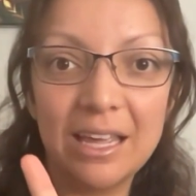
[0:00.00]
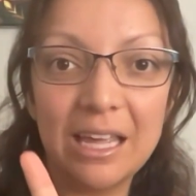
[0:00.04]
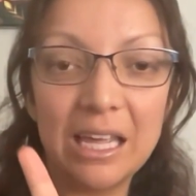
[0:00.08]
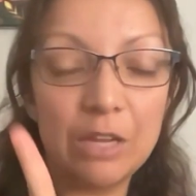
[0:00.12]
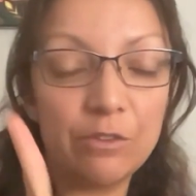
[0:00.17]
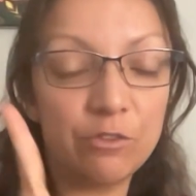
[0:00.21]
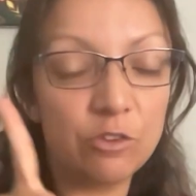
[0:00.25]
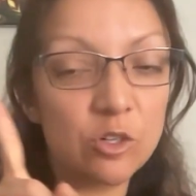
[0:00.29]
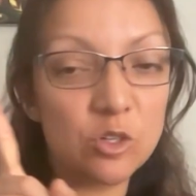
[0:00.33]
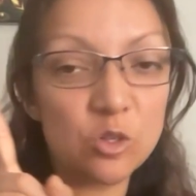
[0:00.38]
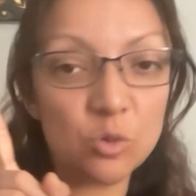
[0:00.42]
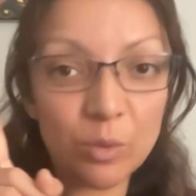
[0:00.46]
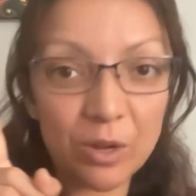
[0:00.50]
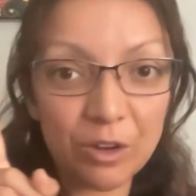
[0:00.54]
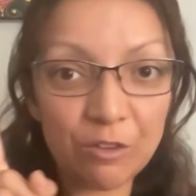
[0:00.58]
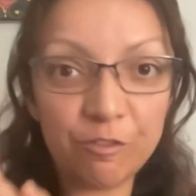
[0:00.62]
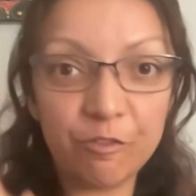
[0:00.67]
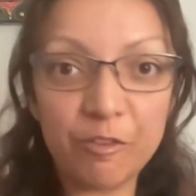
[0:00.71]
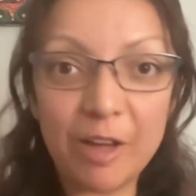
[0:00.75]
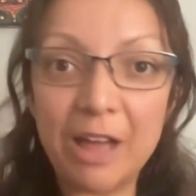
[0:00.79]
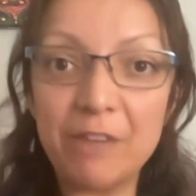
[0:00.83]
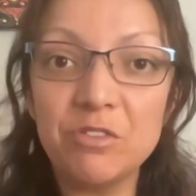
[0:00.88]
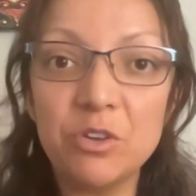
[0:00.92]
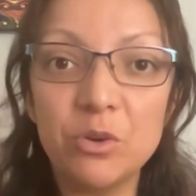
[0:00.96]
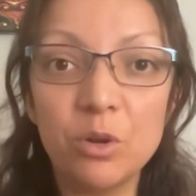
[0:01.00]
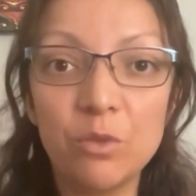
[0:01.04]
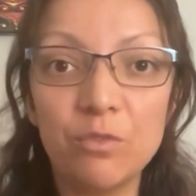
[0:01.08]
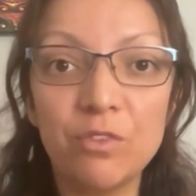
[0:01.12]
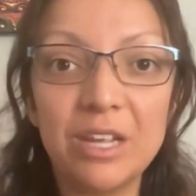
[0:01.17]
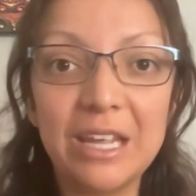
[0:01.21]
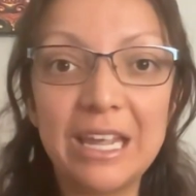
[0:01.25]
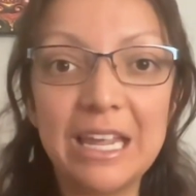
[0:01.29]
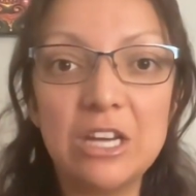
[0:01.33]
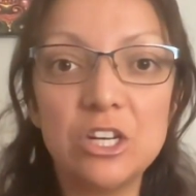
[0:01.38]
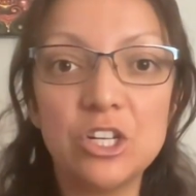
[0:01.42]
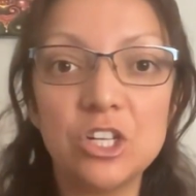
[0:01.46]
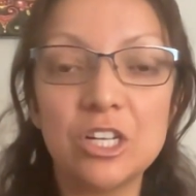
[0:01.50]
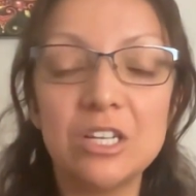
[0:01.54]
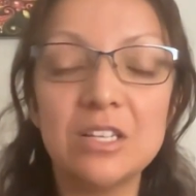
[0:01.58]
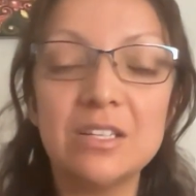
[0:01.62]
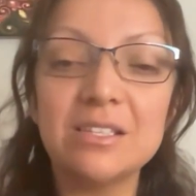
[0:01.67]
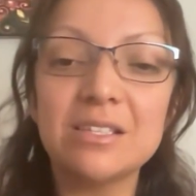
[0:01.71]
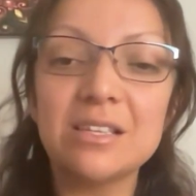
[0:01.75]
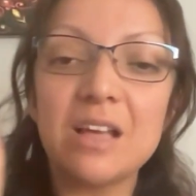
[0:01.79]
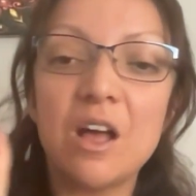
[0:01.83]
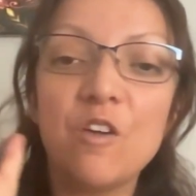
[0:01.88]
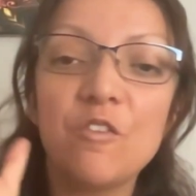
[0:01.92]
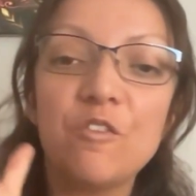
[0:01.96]
if you're doing 5
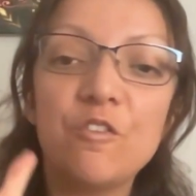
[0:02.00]
notifications,